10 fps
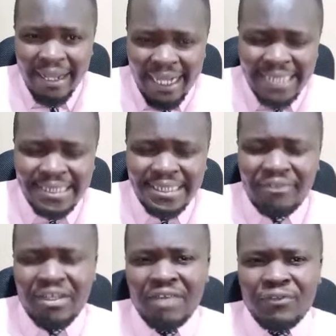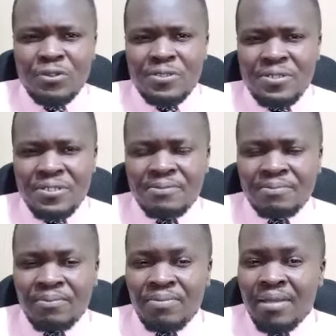casted their votes.
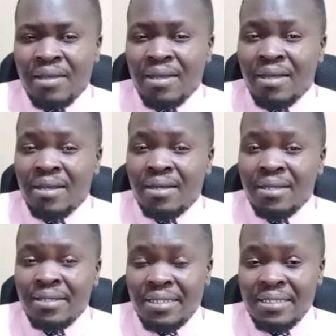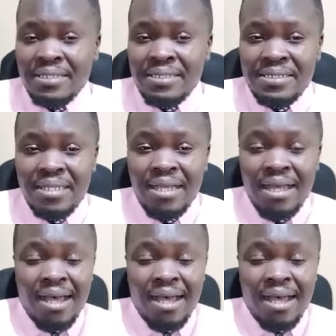Yes.